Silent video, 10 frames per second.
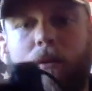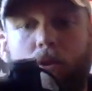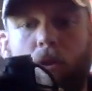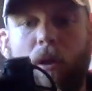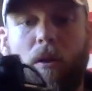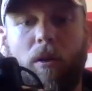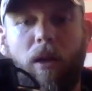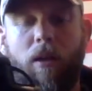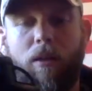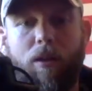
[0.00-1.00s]
trigger
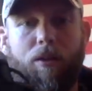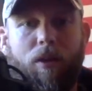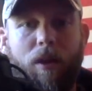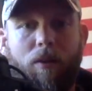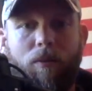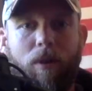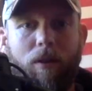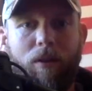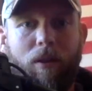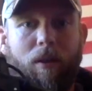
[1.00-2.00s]
gun that you get
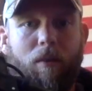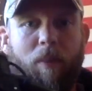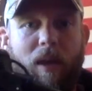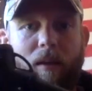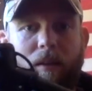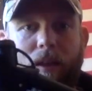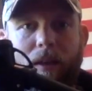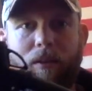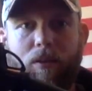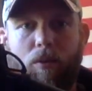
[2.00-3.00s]
with any of the Bandit
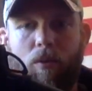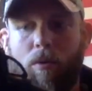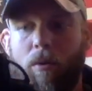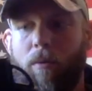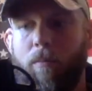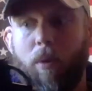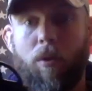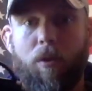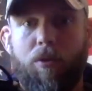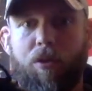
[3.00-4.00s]
kits or
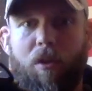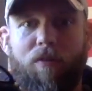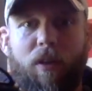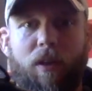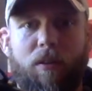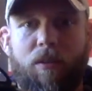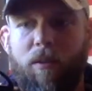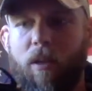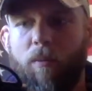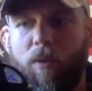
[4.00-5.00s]
build it yourself kits
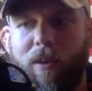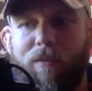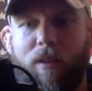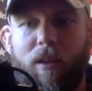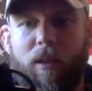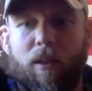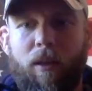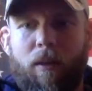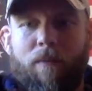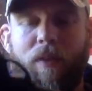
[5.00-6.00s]
that come with everything.
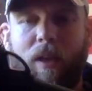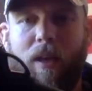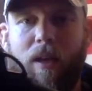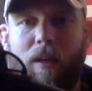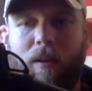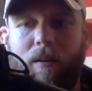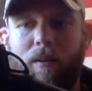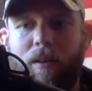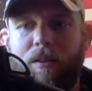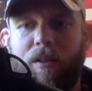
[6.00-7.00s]
And
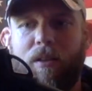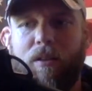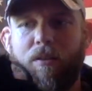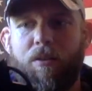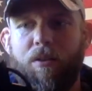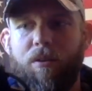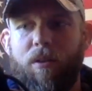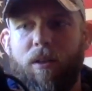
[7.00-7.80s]
this is